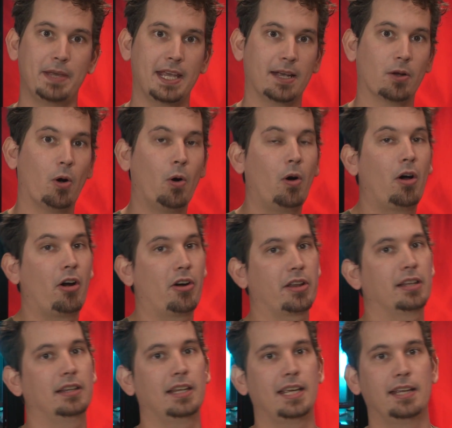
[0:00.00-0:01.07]
being
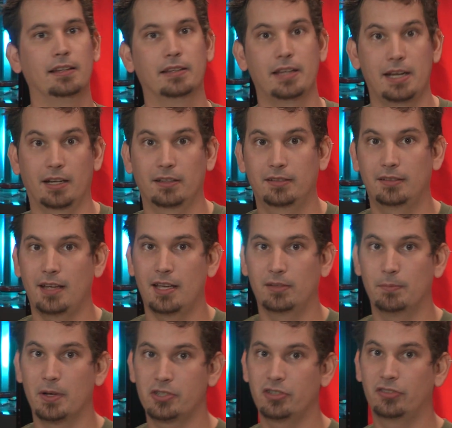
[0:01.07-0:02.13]
wholeheartedly Linux. As
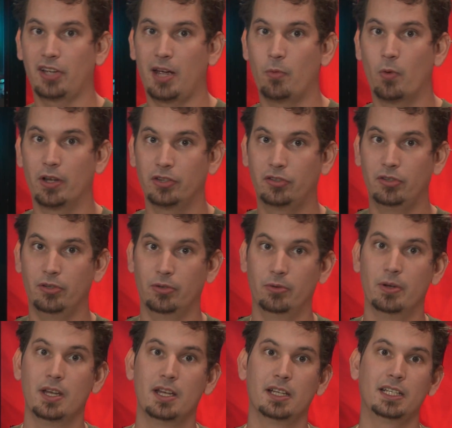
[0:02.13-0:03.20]
much as I want
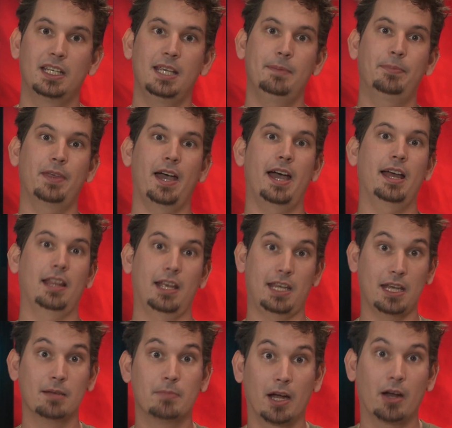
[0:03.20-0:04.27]
to keep that like
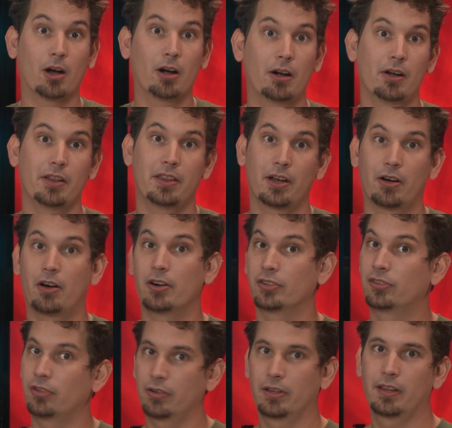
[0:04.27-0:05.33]
in my heart, there are
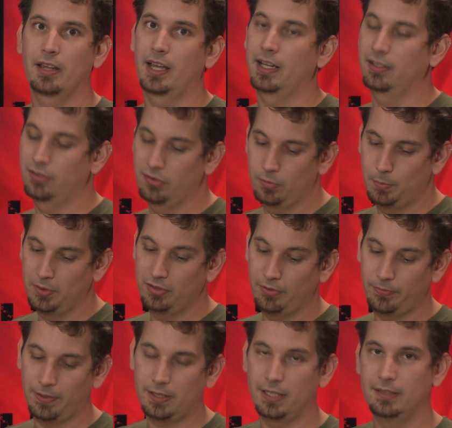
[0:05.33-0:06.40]
certain things,
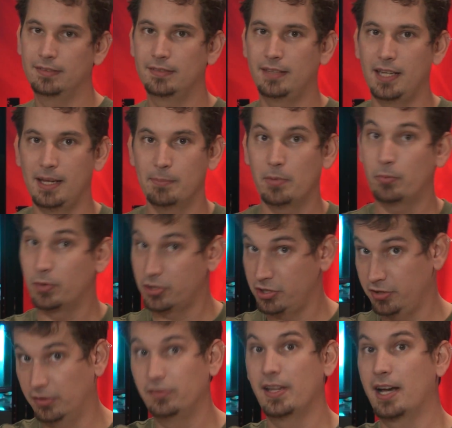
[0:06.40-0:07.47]
specifically Steam, which
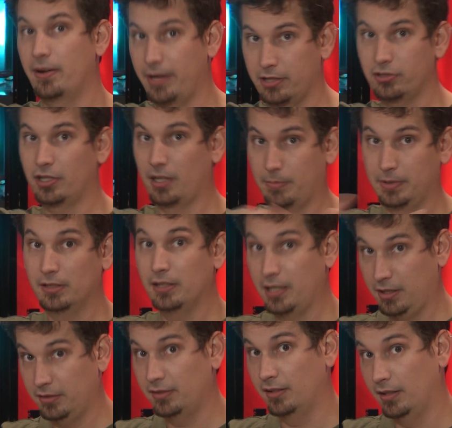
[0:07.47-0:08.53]
is now actually coming to Linux.
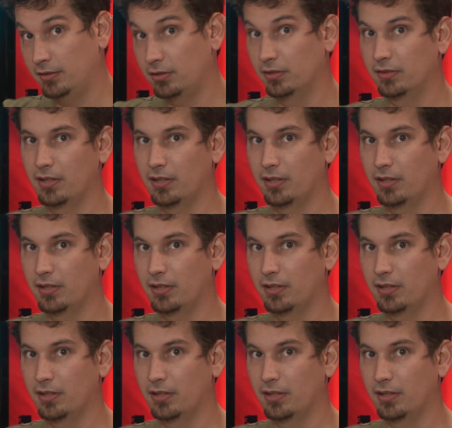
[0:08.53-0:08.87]
Yeah, so that's that good